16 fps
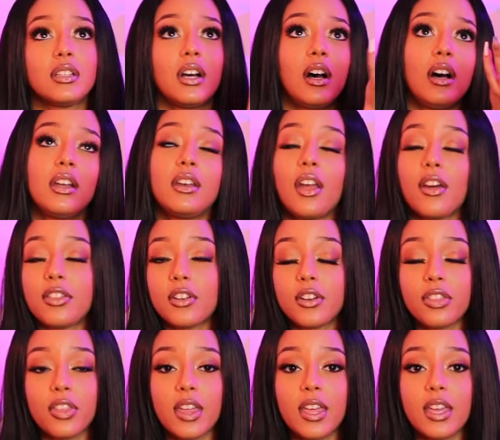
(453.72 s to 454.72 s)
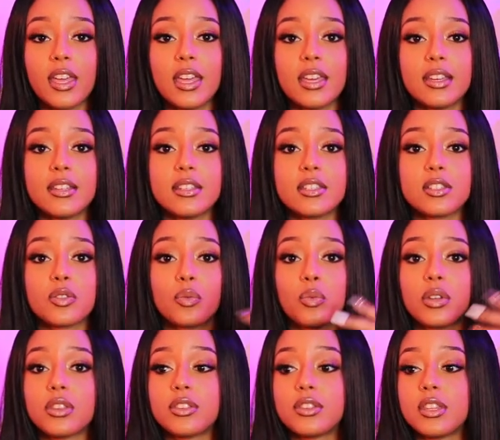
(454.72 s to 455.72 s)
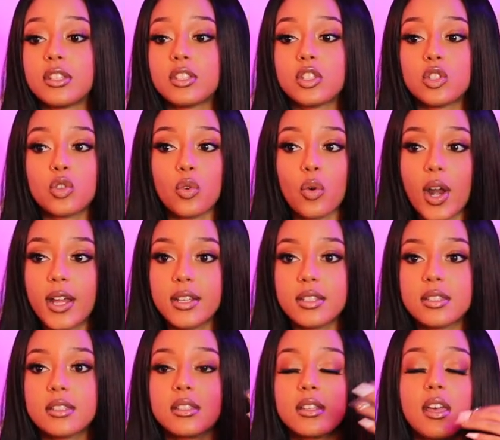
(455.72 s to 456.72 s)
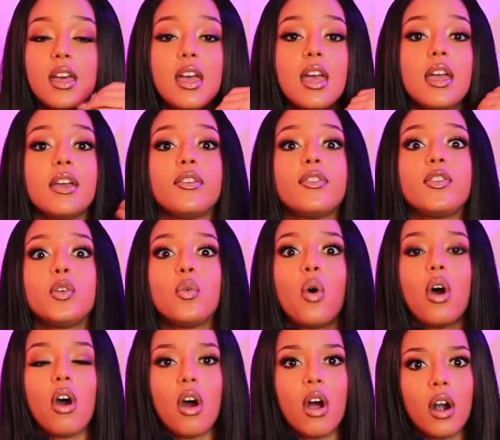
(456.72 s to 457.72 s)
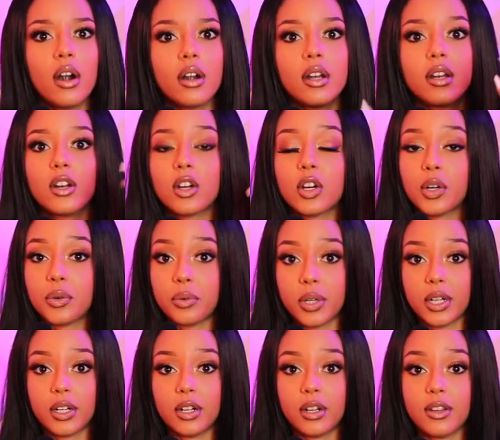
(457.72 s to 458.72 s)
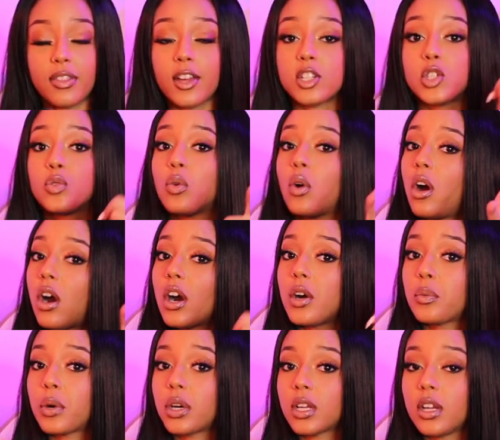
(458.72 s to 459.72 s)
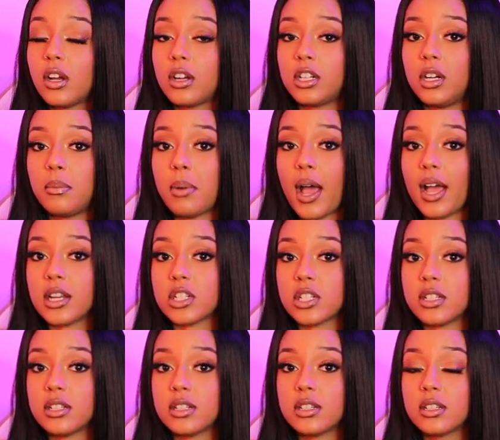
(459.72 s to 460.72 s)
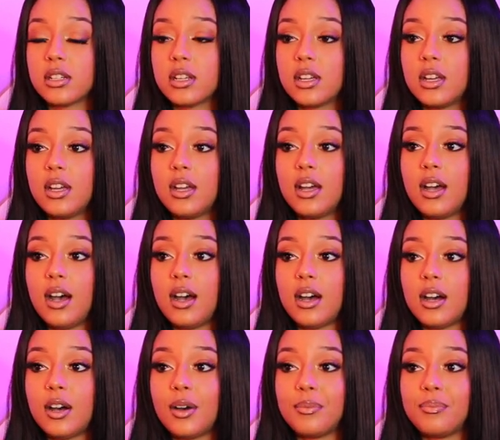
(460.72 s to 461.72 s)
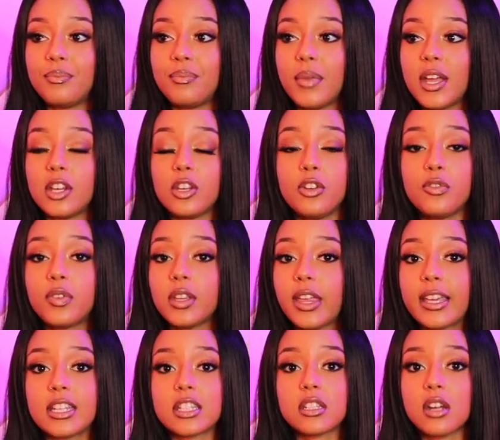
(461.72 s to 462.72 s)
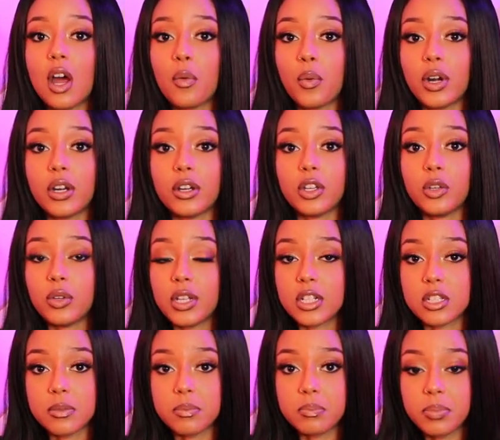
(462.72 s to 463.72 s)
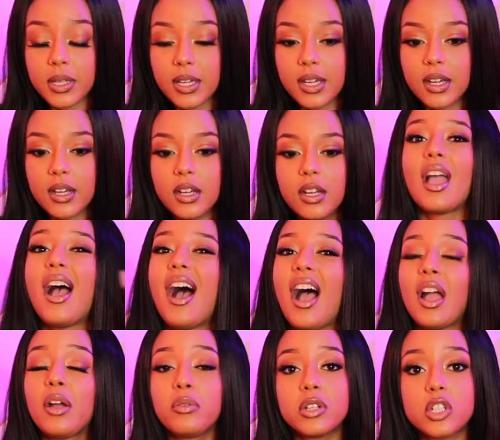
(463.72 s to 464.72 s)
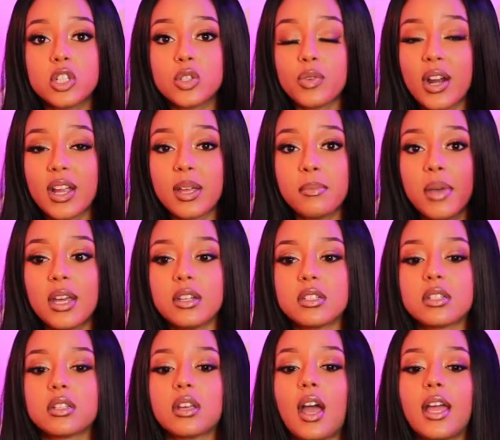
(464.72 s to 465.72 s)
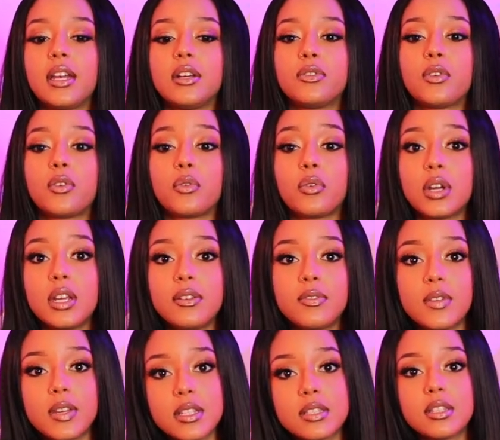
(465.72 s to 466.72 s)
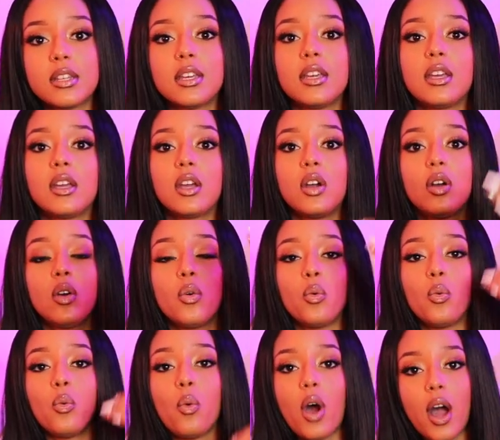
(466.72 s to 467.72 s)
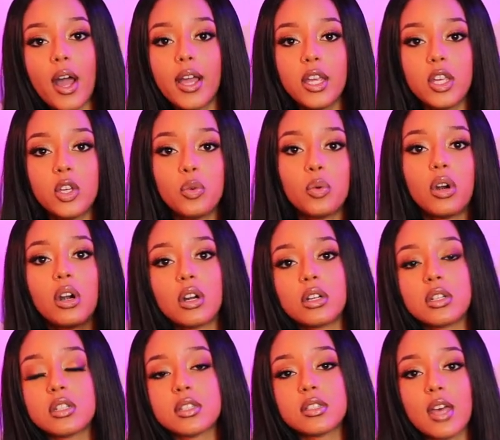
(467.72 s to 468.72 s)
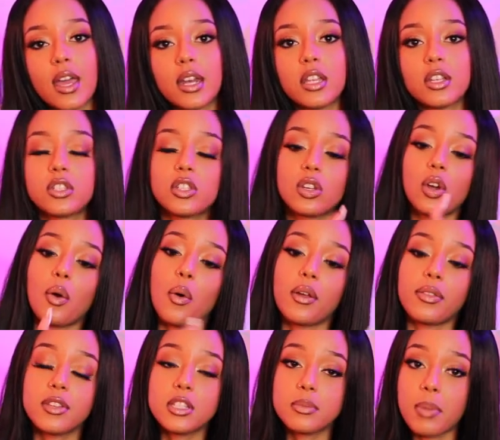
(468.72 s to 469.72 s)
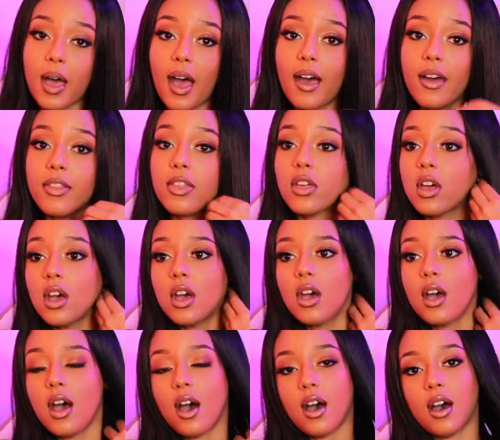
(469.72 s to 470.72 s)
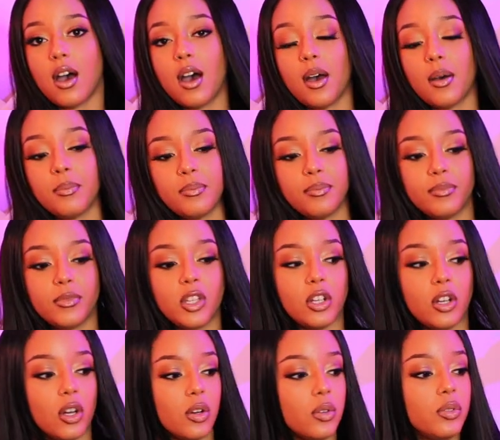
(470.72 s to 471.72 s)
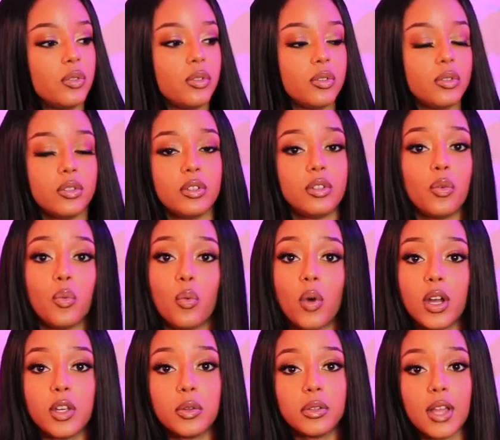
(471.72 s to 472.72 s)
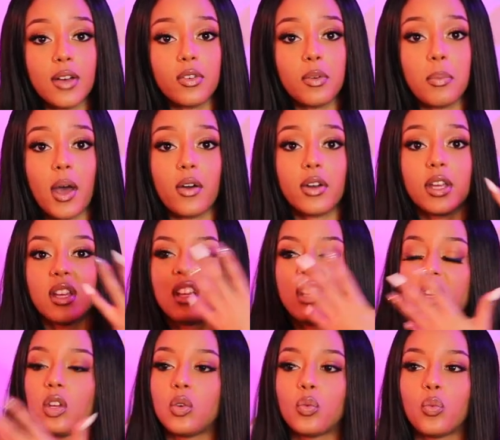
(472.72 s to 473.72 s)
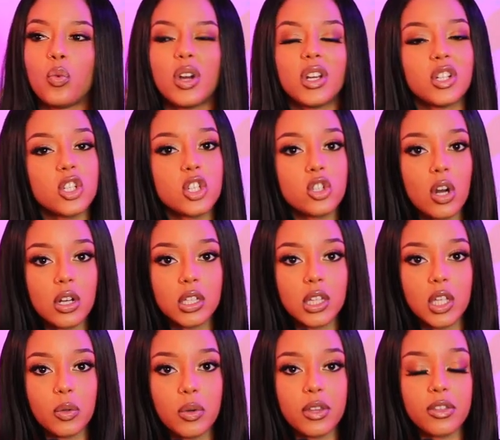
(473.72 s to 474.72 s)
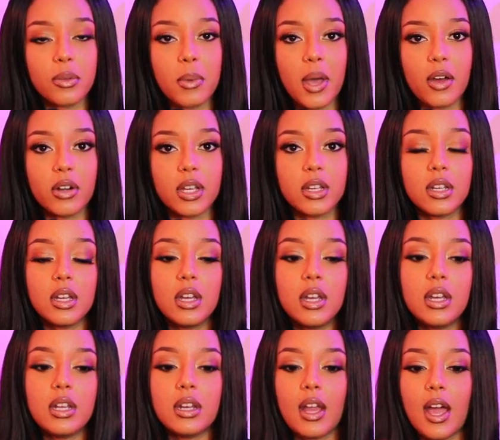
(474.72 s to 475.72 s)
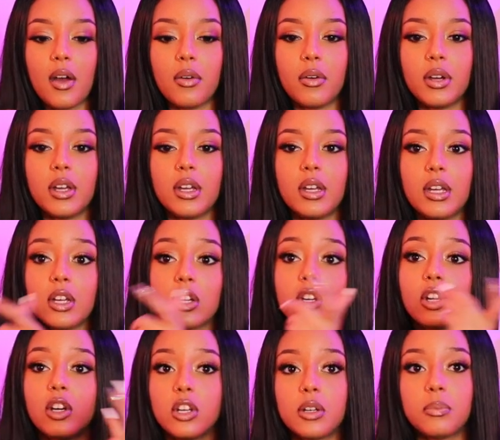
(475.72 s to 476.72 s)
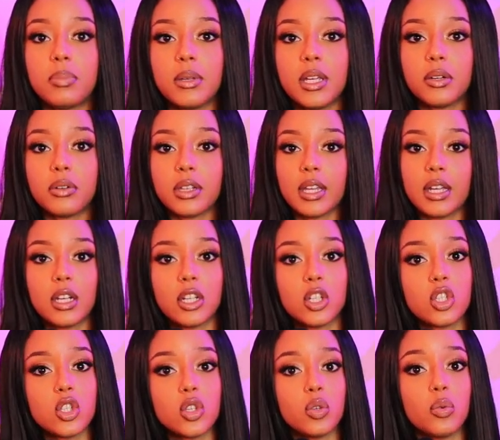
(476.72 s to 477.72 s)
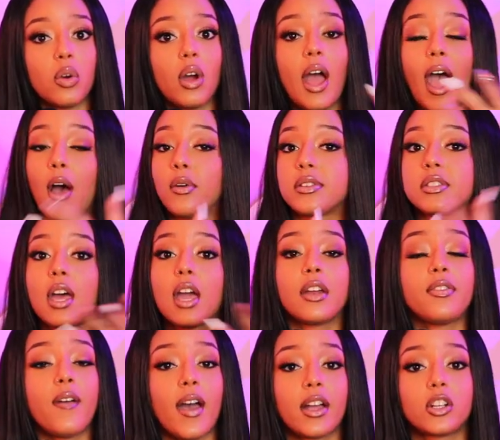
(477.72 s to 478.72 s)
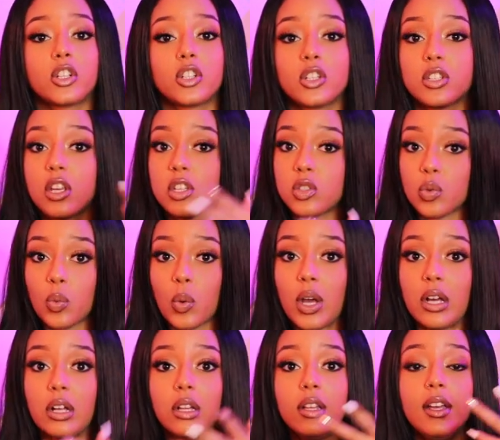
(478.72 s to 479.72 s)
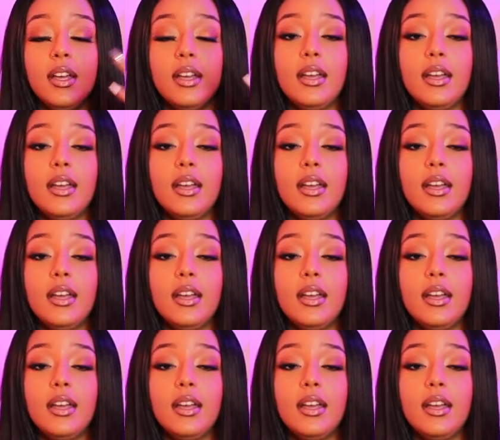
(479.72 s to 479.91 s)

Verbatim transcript: Another thing is with the stress, if you are in a career that you are working on your passion, um, and you feel like it's not where you need to be, I would just recommend kind of revisiting why you are deciding to go on this path. Um, you know, what you love about it and what you're struggling with about it. Now, it could be related to outside factors as well.